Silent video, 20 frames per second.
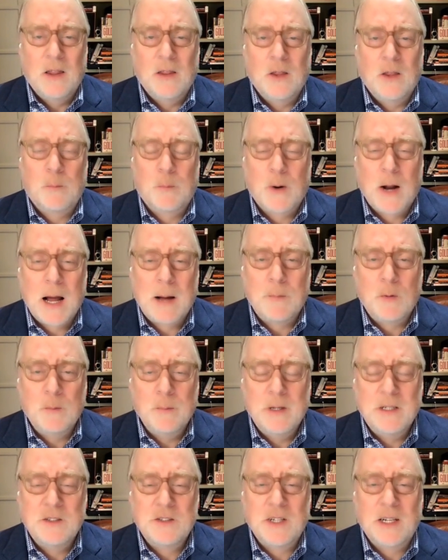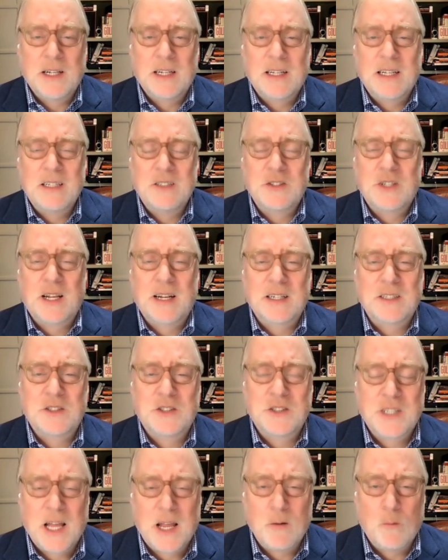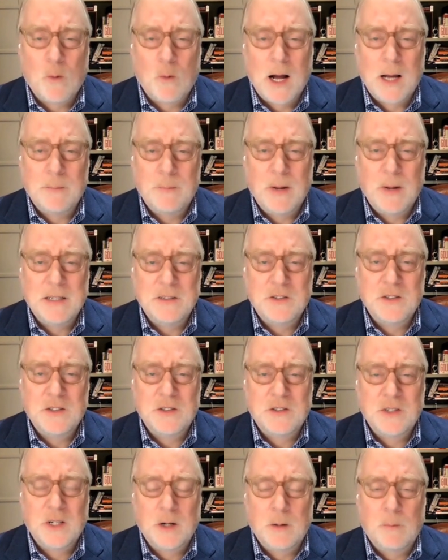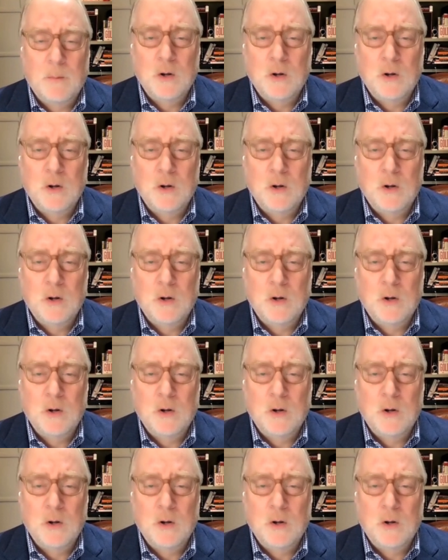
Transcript: The problem is, at least on a statewide basis